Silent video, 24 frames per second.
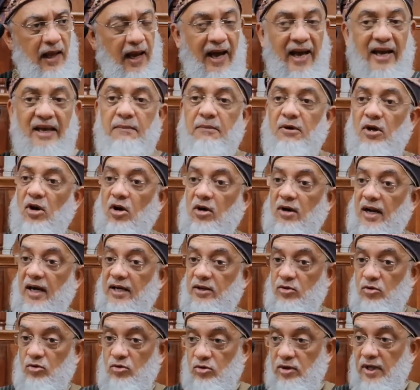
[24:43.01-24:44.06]
I may not
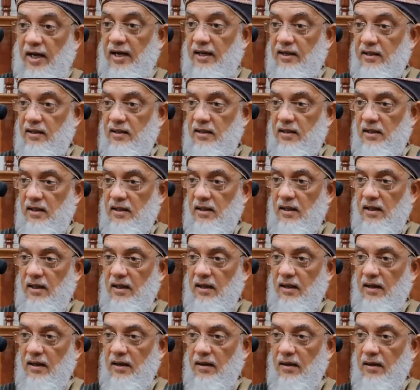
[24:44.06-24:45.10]
like to do that,
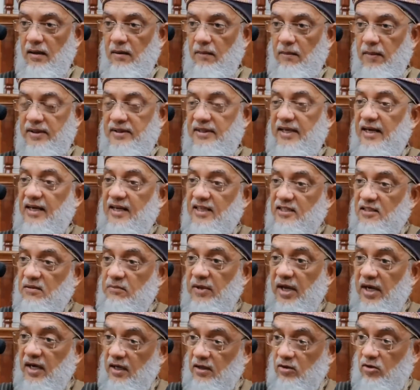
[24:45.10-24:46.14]
but that doesn't
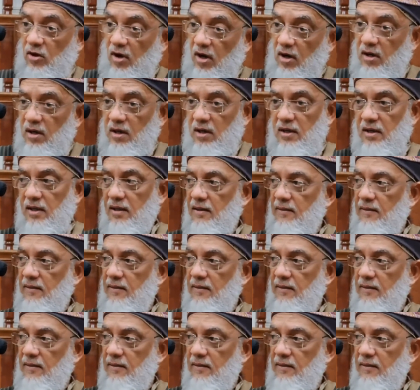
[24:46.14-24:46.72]
make it wrong.